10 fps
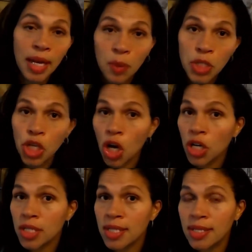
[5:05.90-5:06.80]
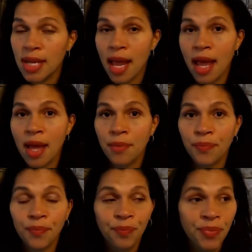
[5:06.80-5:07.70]
language arts
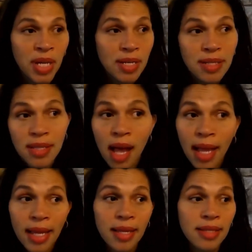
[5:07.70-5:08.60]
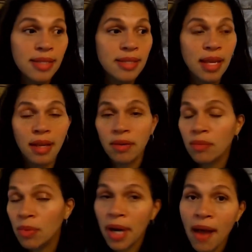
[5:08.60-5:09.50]
and science
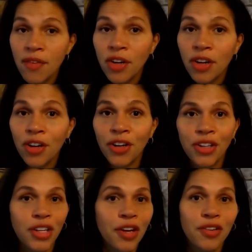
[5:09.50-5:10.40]
and whatever,